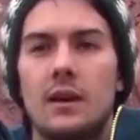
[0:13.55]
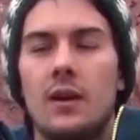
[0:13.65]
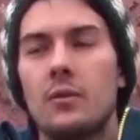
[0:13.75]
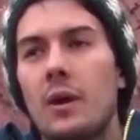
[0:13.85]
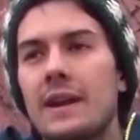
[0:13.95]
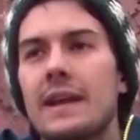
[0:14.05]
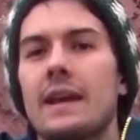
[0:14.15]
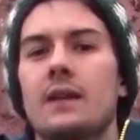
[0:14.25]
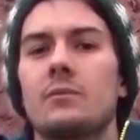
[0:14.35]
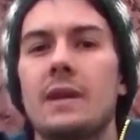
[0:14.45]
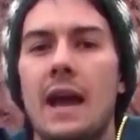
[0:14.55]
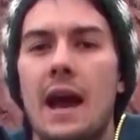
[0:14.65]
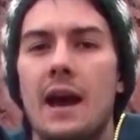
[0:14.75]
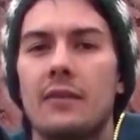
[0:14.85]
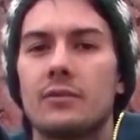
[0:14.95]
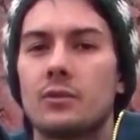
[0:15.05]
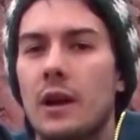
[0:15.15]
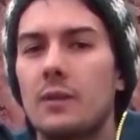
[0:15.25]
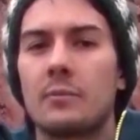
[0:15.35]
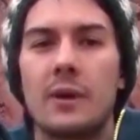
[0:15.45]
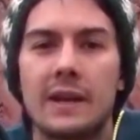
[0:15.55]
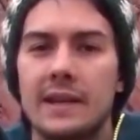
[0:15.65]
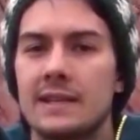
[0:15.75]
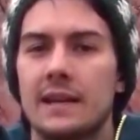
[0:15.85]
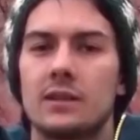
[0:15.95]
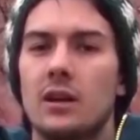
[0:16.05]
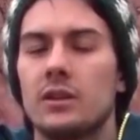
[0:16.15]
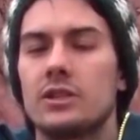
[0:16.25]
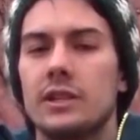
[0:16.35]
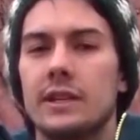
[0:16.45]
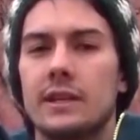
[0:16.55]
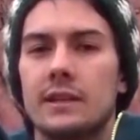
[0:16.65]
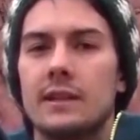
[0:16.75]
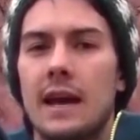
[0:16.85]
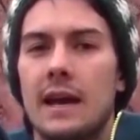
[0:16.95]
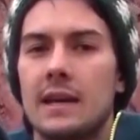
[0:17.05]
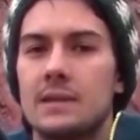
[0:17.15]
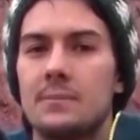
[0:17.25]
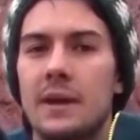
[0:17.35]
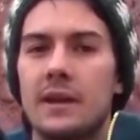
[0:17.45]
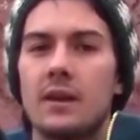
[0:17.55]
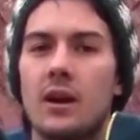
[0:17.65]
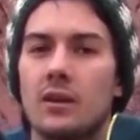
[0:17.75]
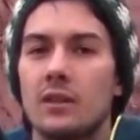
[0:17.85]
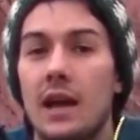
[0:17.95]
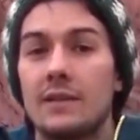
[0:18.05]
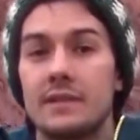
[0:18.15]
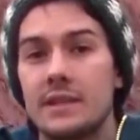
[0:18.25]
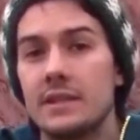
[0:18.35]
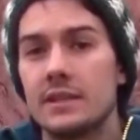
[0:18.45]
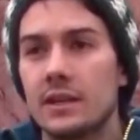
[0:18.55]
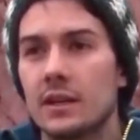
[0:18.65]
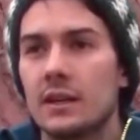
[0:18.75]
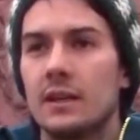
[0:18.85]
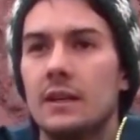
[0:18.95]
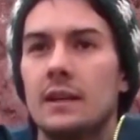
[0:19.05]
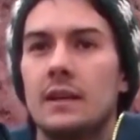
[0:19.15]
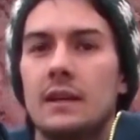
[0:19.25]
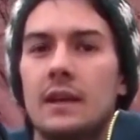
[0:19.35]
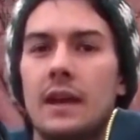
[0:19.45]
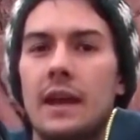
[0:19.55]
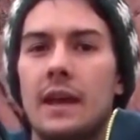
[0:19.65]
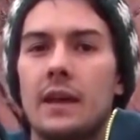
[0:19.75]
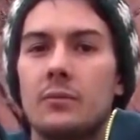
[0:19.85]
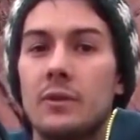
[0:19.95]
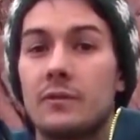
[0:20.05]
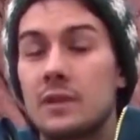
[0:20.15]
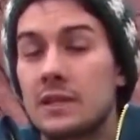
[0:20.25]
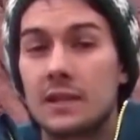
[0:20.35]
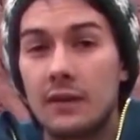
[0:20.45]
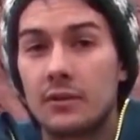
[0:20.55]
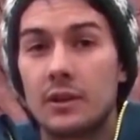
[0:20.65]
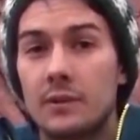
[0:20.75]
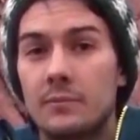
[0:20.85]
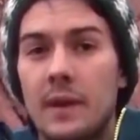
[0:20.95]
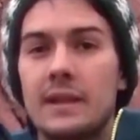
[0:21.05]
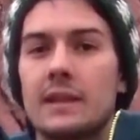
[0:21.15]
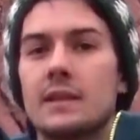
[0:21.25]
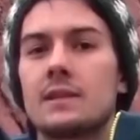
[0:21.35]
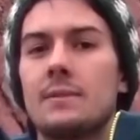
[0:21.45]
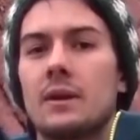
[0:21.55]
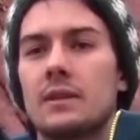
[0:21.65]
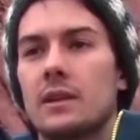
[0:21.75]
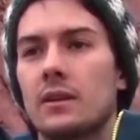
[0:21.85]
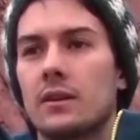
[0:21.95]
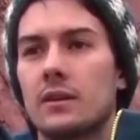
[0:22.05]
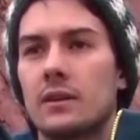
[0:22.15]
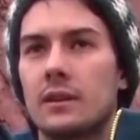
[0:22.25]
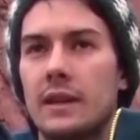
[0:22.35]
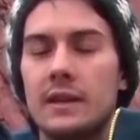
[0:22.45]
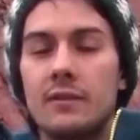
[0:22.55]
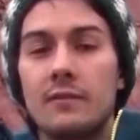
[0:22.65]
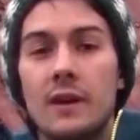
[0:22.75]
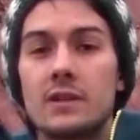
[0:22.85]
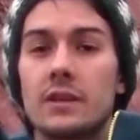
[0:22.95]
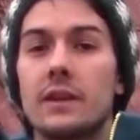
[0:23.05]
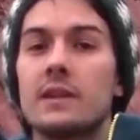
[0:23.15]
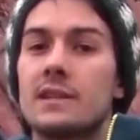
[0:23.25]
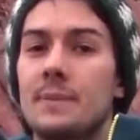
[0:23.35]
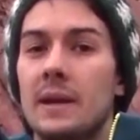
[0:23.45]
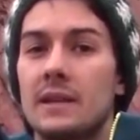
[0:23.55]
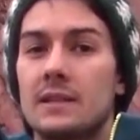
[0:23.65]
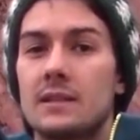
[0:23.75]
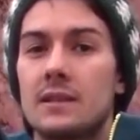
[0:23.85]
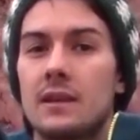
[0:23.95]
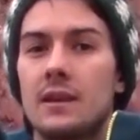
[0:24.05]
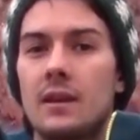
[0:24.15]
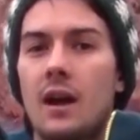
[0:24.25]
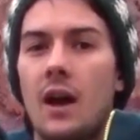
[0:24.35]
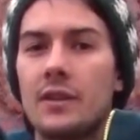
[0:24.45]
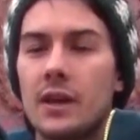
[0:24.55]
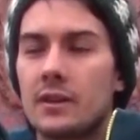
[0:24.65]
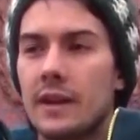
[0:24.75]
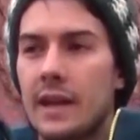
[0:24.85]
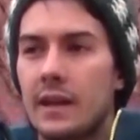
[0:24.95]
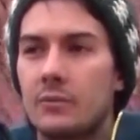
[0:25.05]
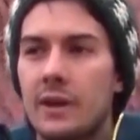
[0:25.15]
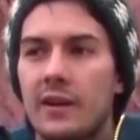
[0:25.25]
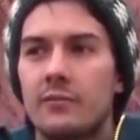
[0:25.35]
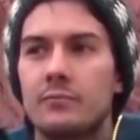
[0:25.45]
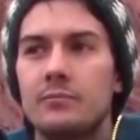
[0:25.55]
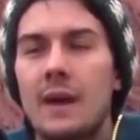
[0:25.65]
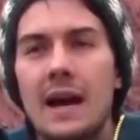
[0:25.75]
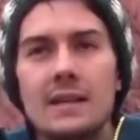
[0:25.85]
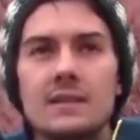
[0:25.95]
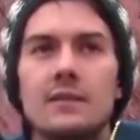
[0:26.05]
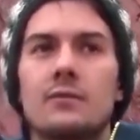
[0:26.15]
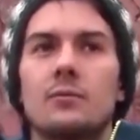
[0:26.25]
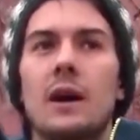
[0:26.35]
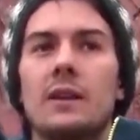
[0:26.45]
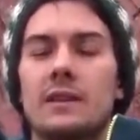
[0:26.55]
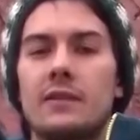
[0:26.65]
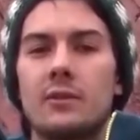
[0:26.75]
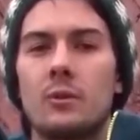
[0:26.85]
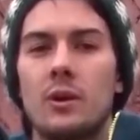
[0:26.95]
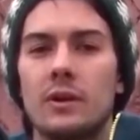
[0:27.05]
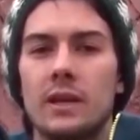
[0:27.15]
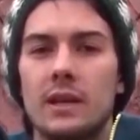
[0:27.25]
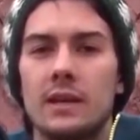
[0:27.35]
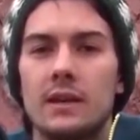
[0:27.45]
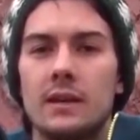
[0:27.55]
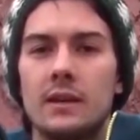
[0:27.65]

On the one hand, we have groundbreaking technology that has made our lives easier, and we've discovered many things about the Earth and even ventured into space. On the other hand, we have massive wealth inequality.